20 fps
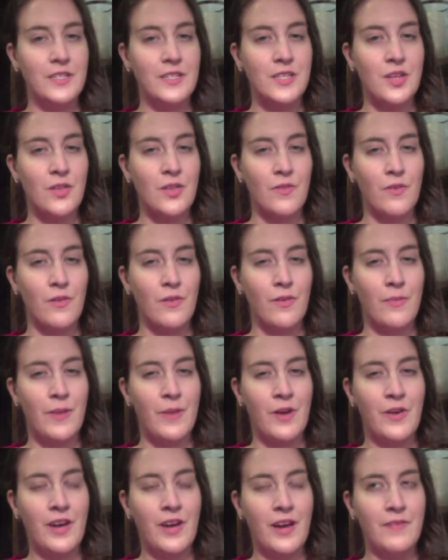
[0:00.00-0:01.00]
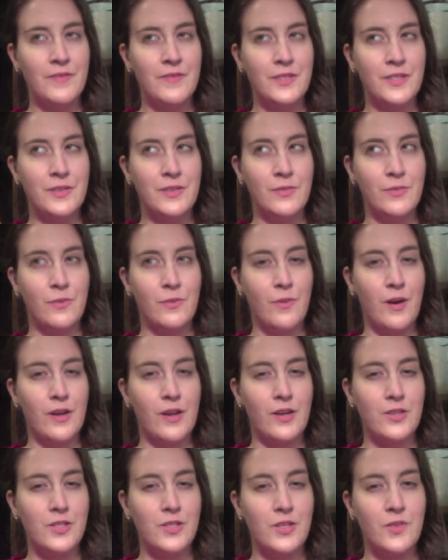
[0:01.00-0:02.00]
to throw them out after 1
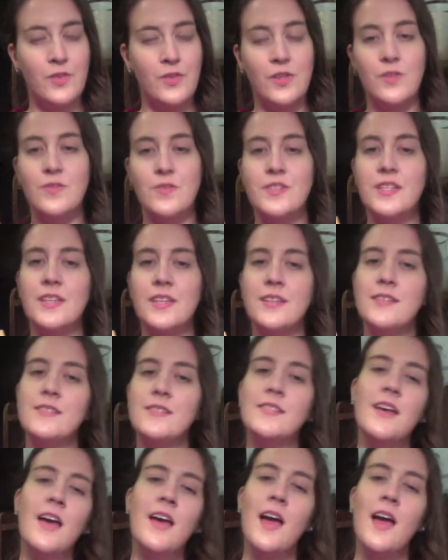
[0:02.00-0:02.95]
or 2 uses.